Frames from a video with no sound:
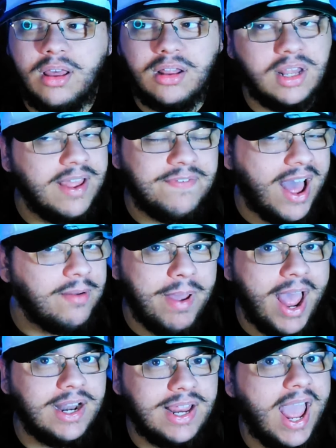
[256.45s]
They've had
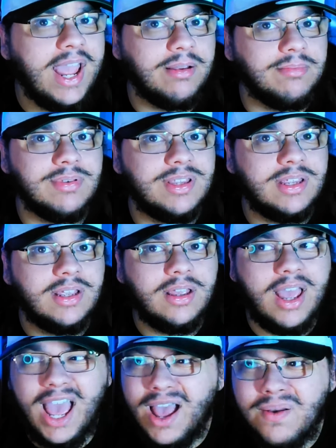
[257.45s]
bad games.
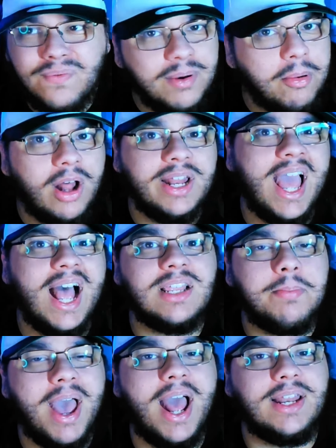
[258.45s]
Everybody has a
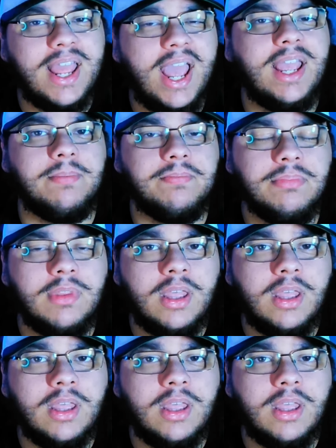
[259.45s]
bad game.